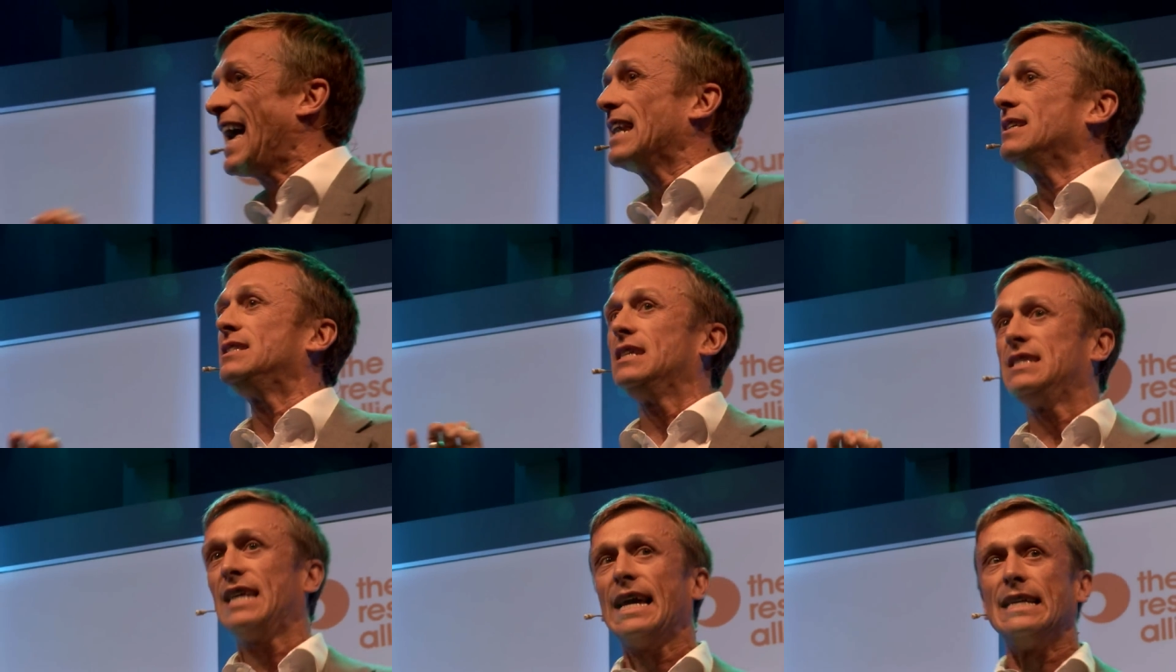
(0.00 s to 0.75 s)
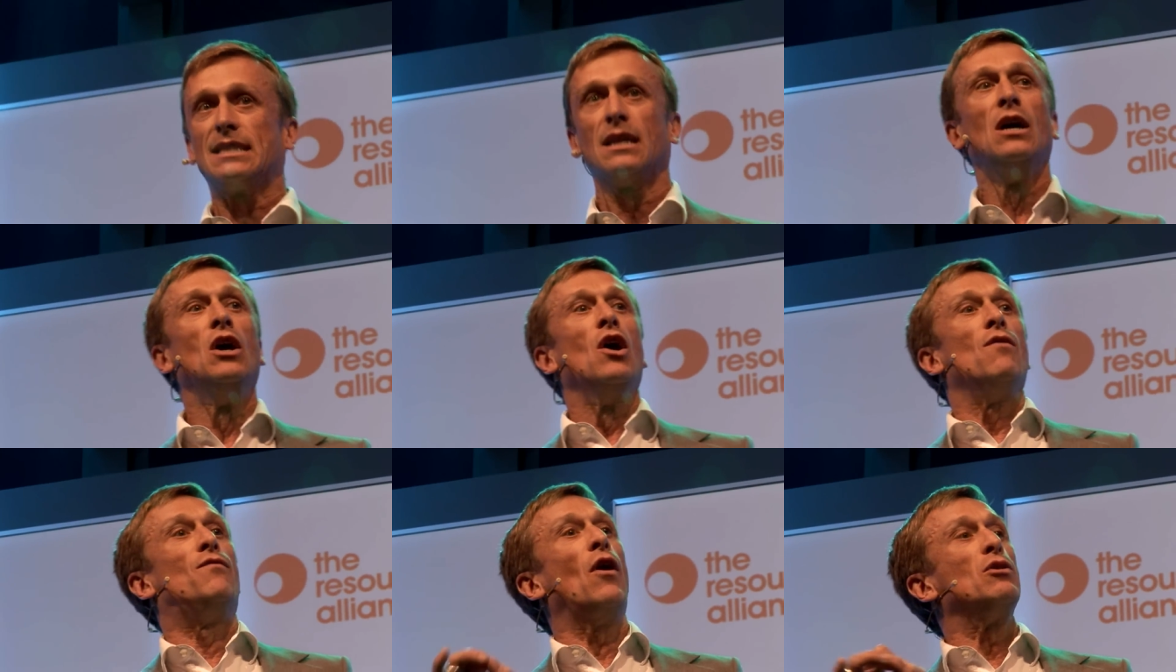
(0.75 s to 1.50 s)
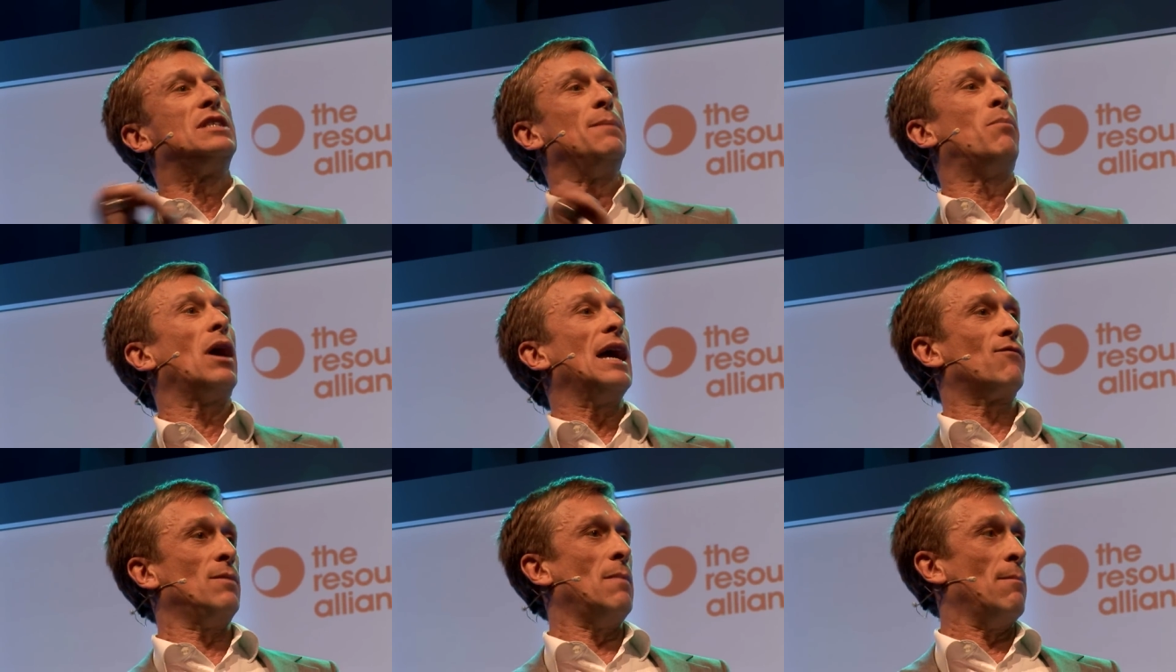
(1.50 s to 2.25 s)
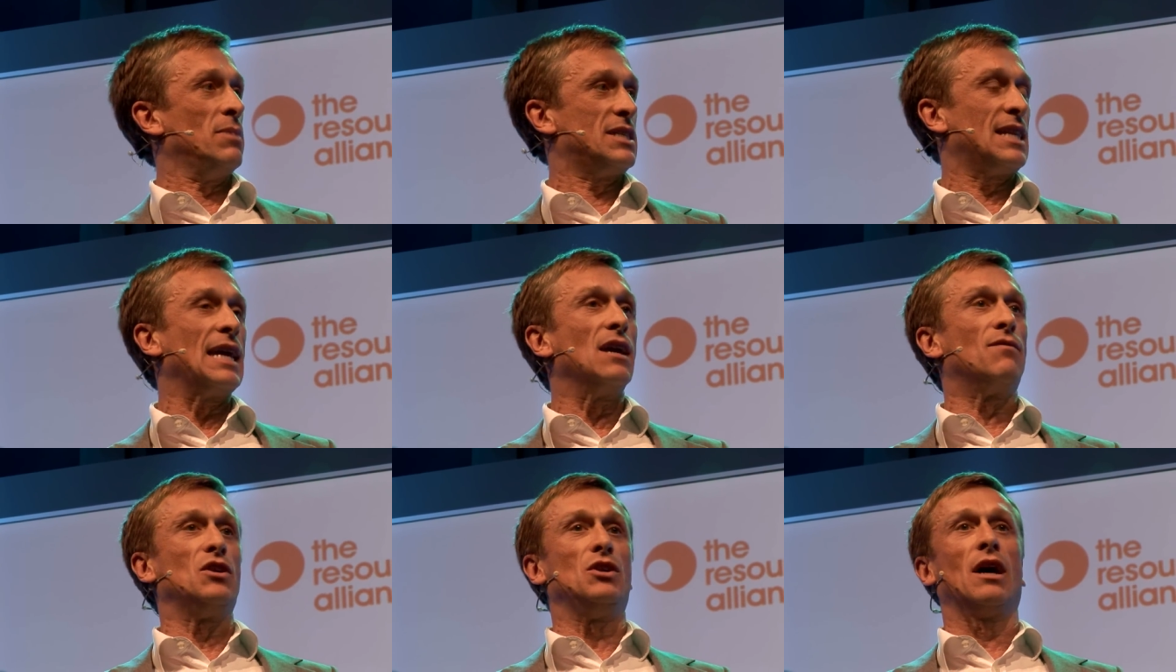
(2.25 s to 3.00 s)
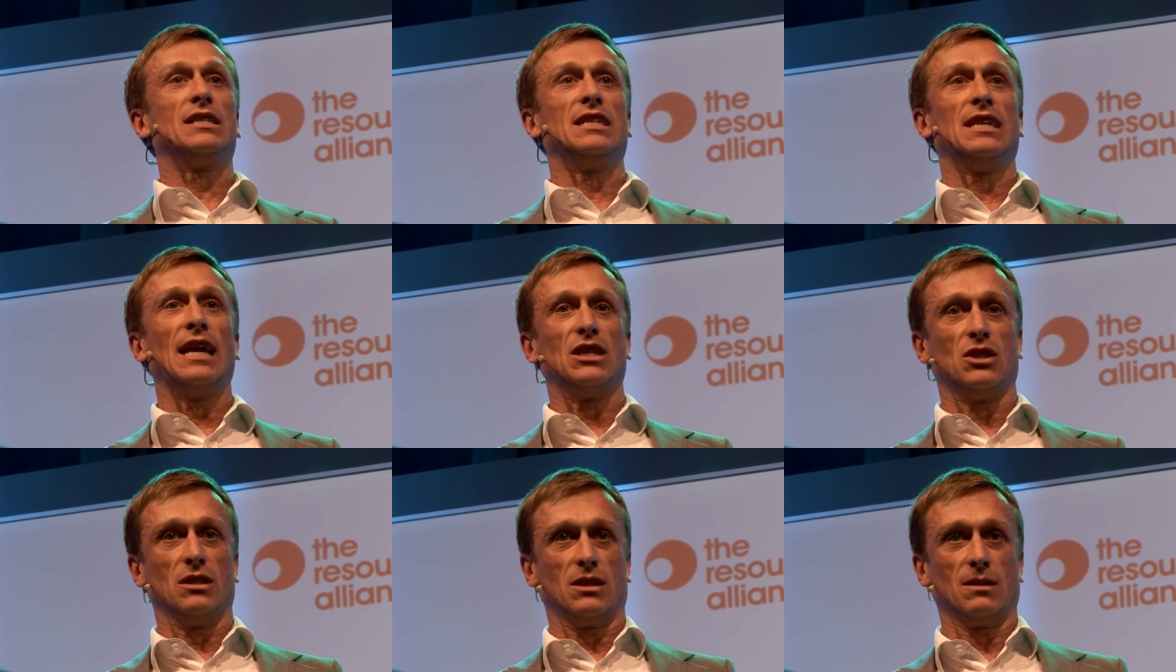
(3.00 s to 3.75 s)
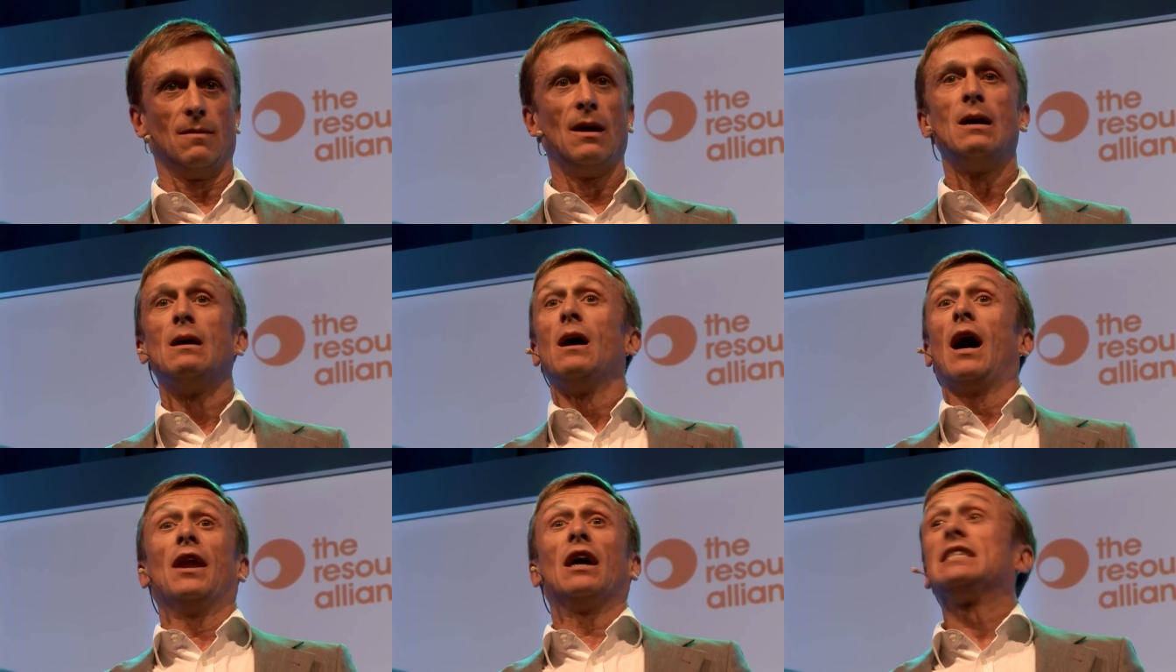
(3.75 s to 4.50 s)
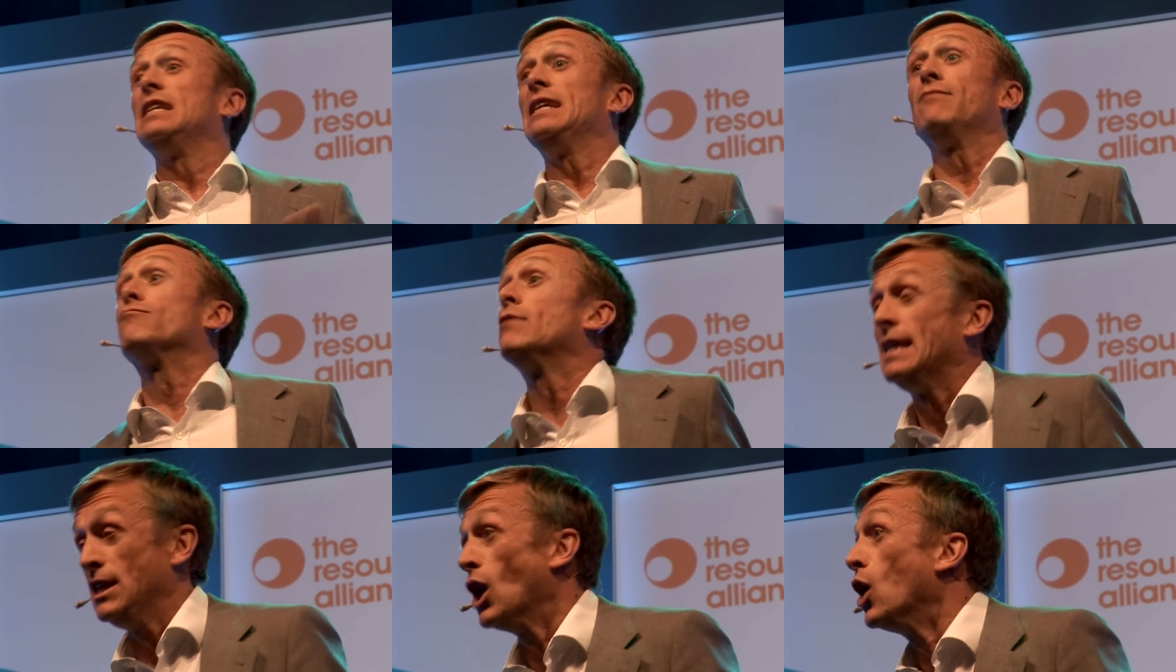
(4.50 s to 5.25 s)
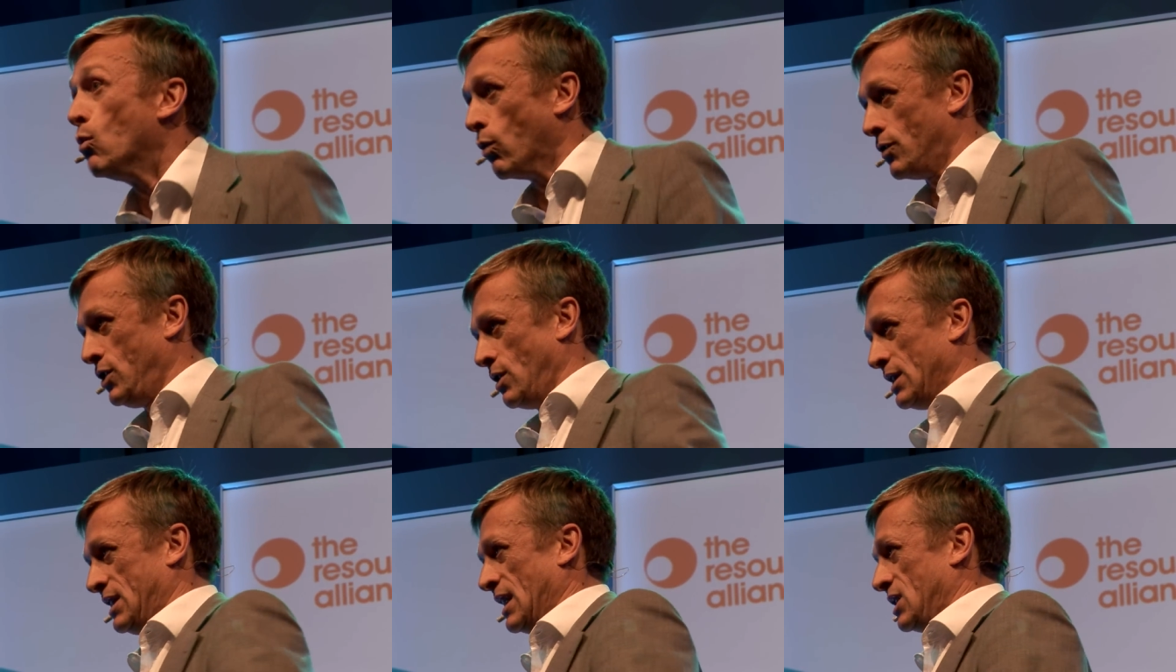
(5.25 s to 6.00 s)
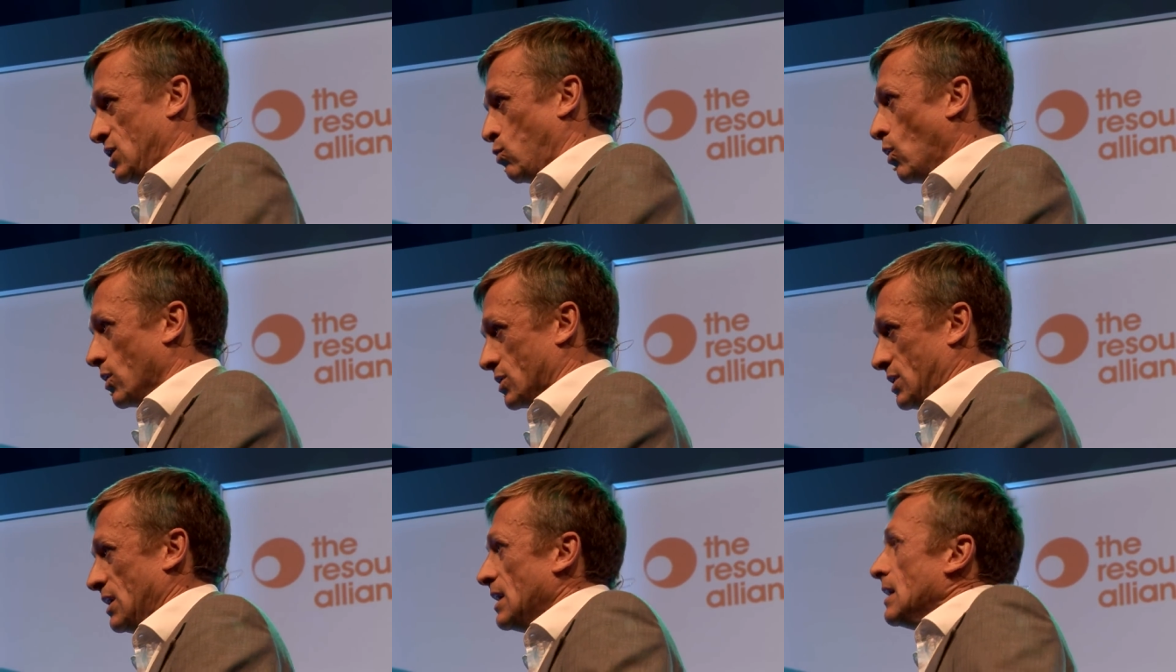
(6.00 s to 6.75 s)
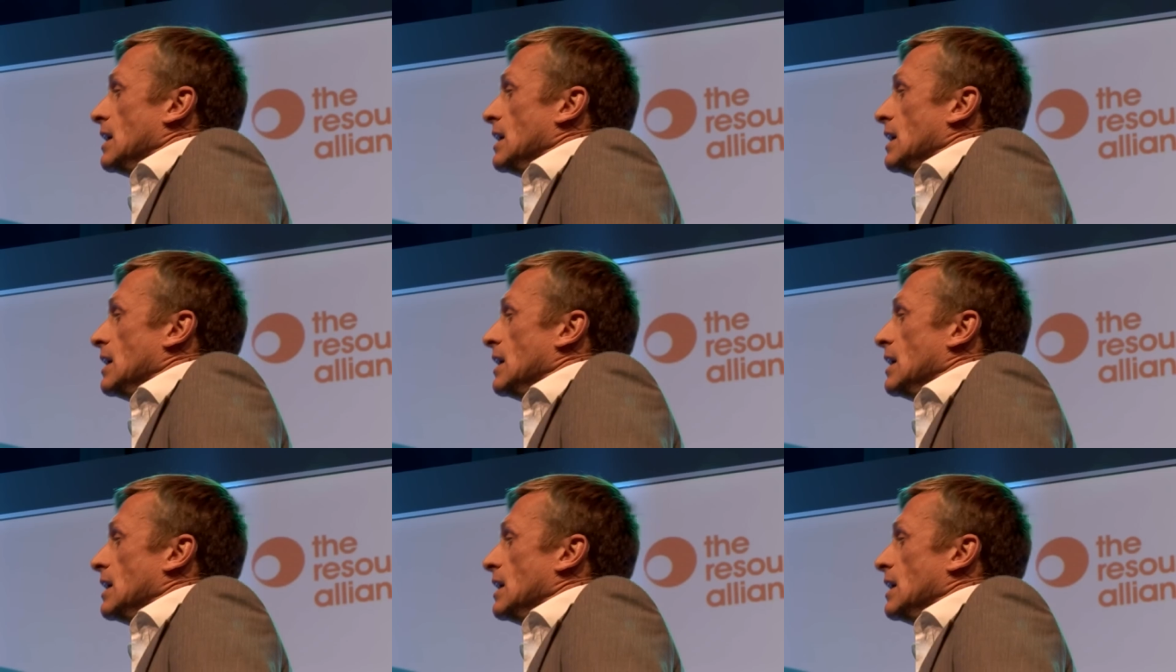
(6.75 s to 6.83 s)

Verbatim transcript: calendar date voted by every member state of the United Nations. And I didn't even really know what the United Nations was.